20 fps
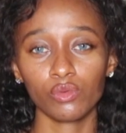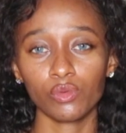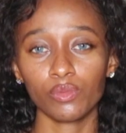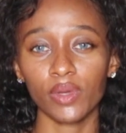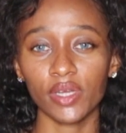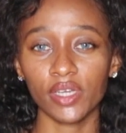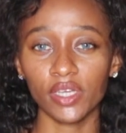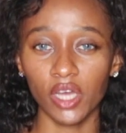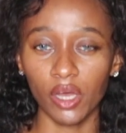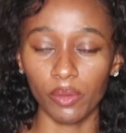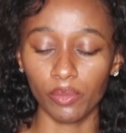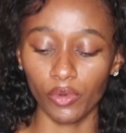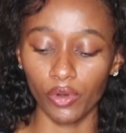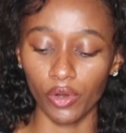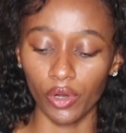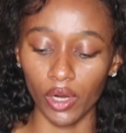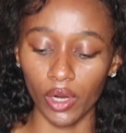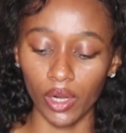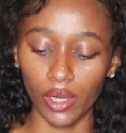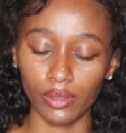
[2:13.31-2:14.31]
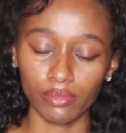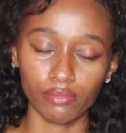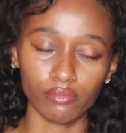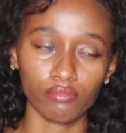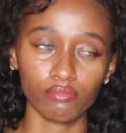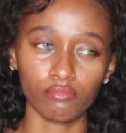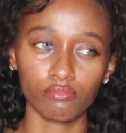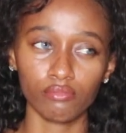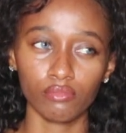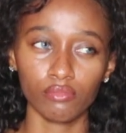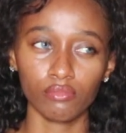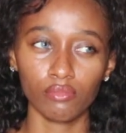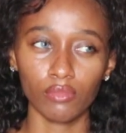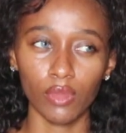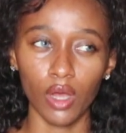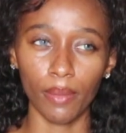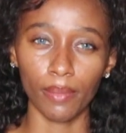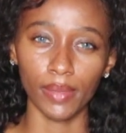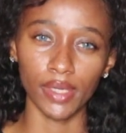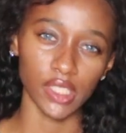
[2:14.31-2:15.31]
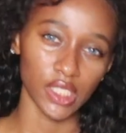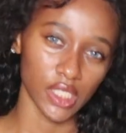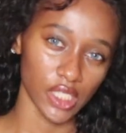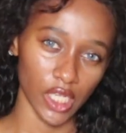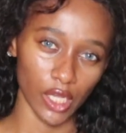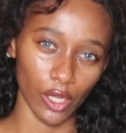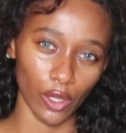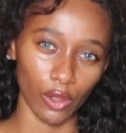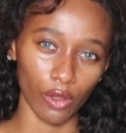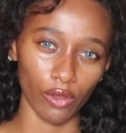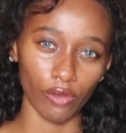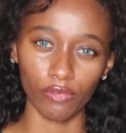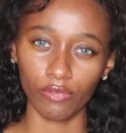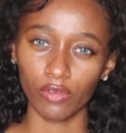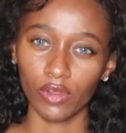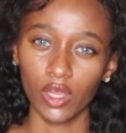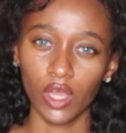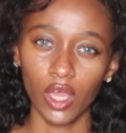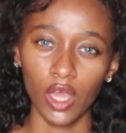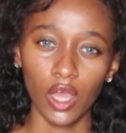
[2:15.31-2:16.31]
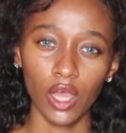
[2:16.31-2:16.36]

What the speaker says: my camera and myself.